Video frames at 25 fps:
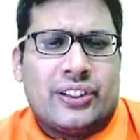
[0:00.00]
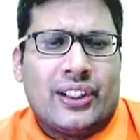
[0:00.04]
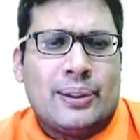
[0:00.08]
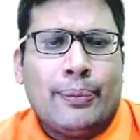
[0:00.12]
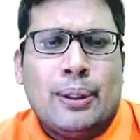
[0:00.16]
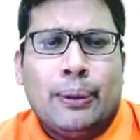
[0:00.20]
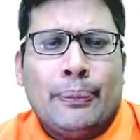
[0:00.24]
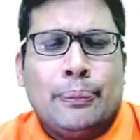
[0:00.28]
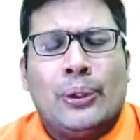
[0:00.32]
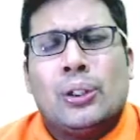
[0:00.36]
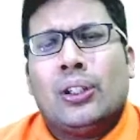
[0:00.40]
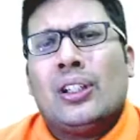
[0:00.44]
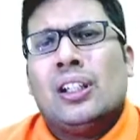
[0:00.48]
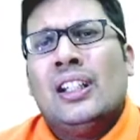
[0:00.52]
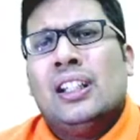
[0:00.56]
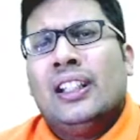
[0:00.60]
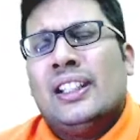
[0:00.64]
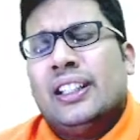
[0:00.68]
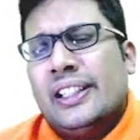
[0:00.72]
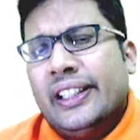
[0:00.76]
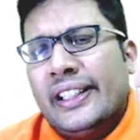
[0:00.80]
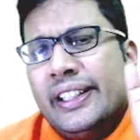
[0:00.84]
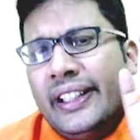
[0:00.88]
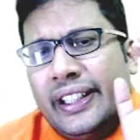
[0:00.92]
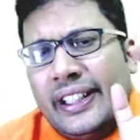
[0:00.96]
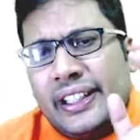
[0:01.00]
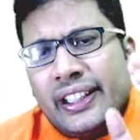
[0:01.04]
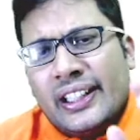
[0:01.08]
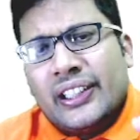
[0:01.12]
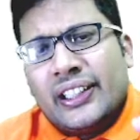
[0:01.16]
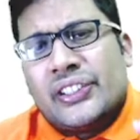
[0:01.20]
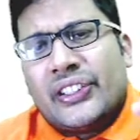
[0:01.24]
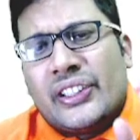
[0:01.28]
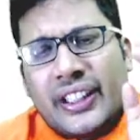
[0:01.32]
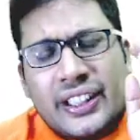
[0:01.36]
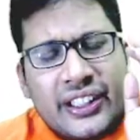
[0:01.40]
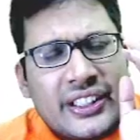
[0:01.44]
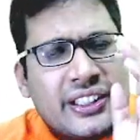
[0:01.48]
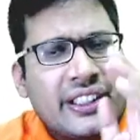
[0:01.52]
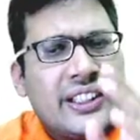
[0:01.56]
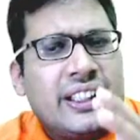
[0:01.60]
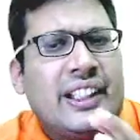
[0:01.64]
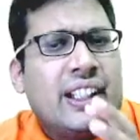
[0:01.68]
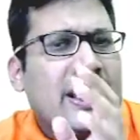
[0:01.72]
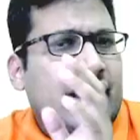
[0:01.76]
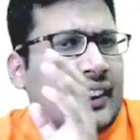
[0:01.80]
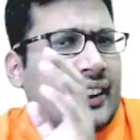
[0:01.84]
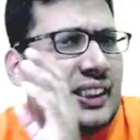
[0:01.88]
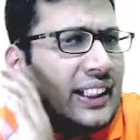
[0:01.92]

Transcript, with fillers: Remember EDH, SDH